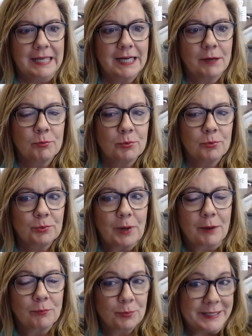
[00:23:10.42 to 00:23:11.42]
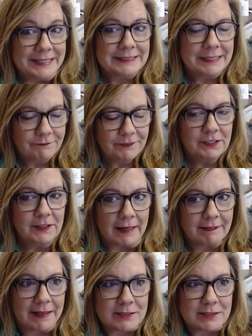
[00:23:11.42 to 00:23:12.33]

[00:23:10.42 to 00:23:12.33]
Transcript: And I really feel like